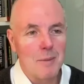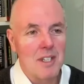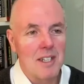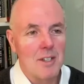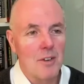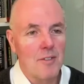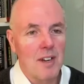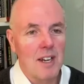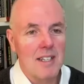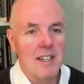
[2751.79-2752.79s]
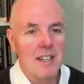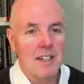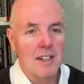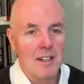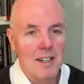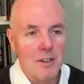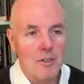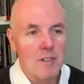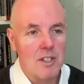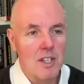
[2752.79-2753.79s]
It was this sort of classic
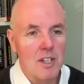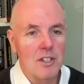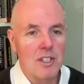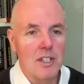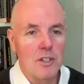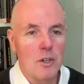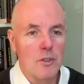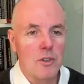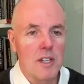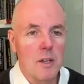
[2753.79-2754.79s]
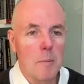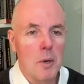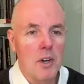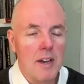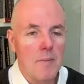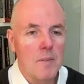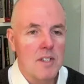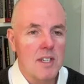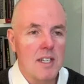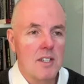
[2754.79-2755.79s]
counterinsurgency doctrine that put an
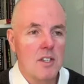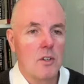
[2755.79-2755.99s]
emphasis